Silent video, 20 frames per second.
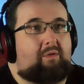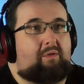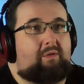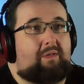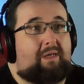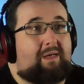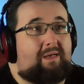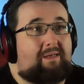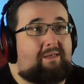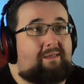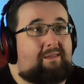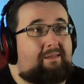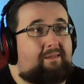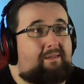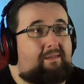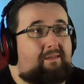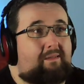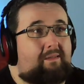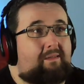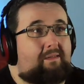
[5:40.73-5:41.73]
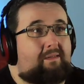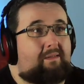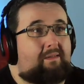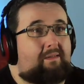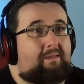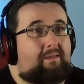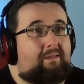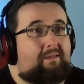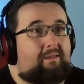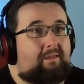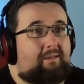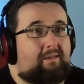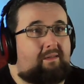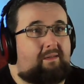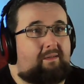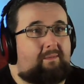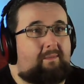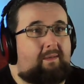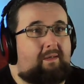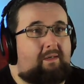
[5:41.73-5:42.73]
nice. You know
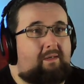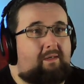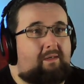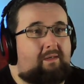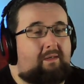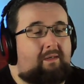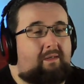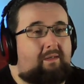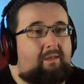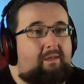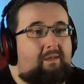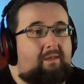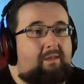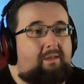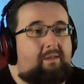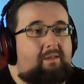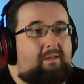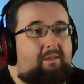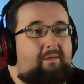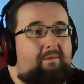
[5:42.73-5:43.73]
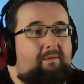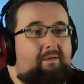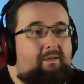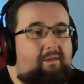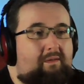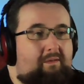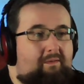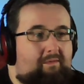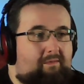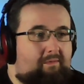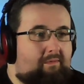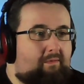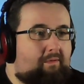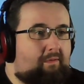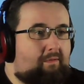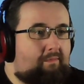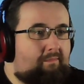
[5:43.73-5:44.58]
what I mean? See if you, hold